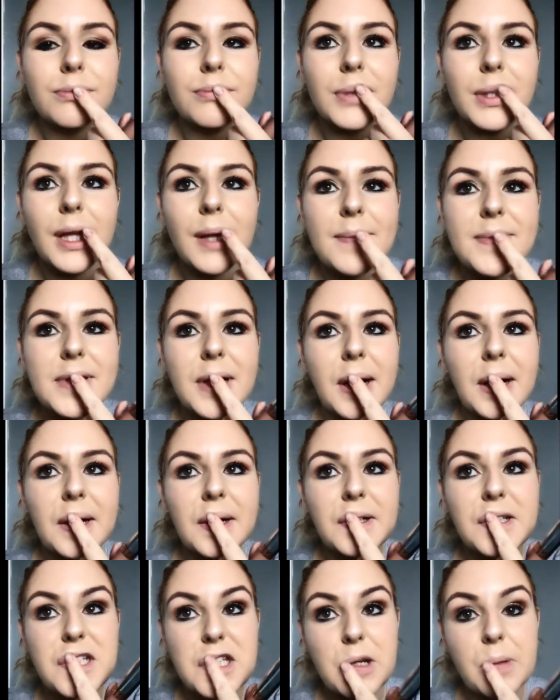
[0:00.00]
my lips
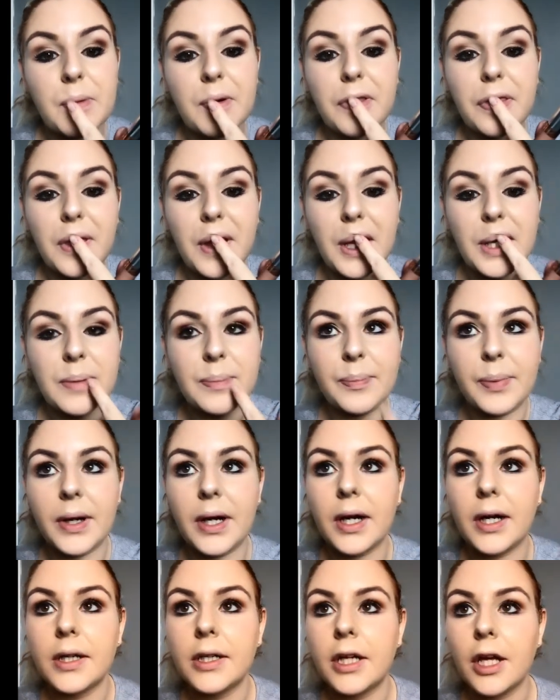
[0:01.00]
aren't super thin,
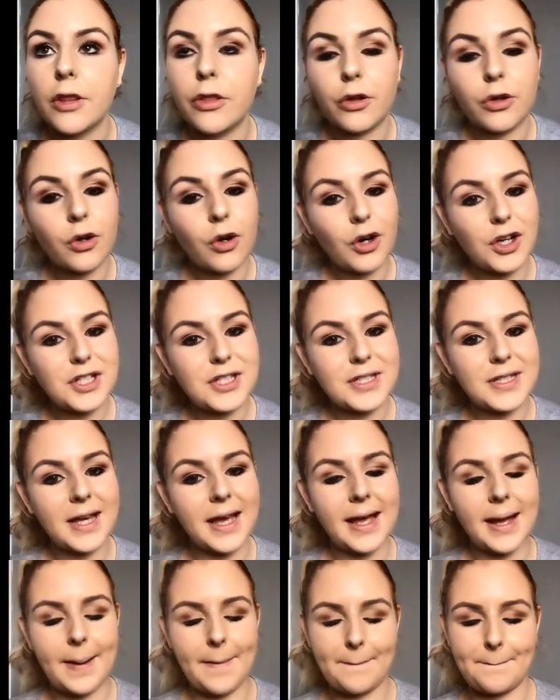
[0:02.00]
but they're not as
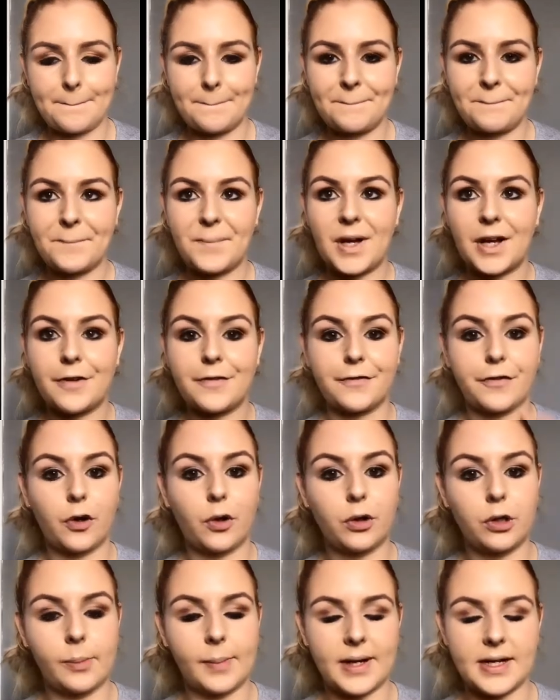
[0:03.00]

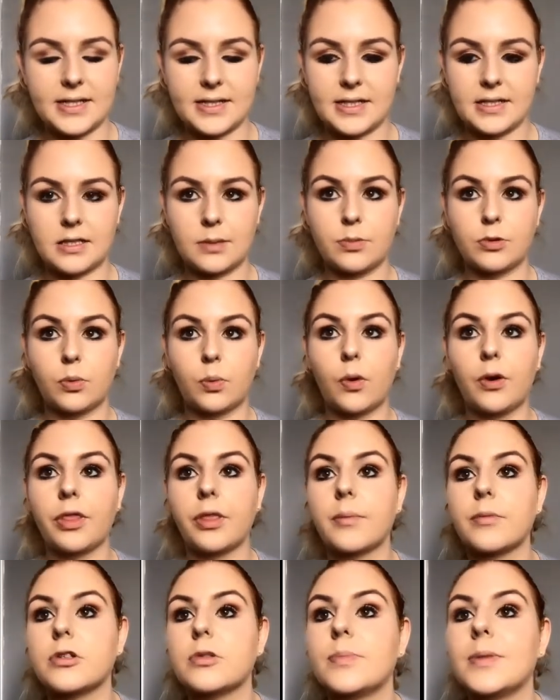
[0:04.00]
volumized as I would want
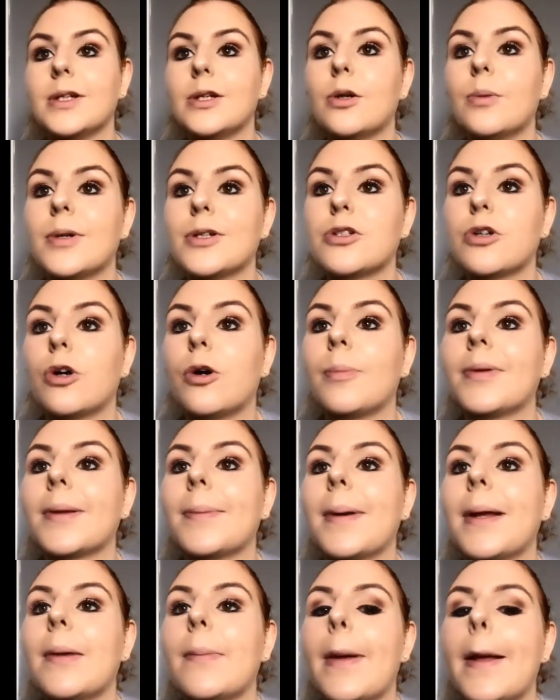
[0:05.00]
them to be, not my top
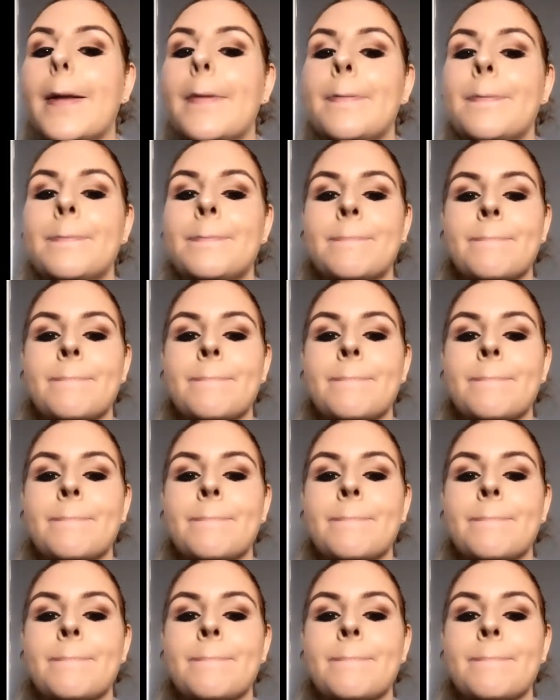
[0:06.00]
lip anyway.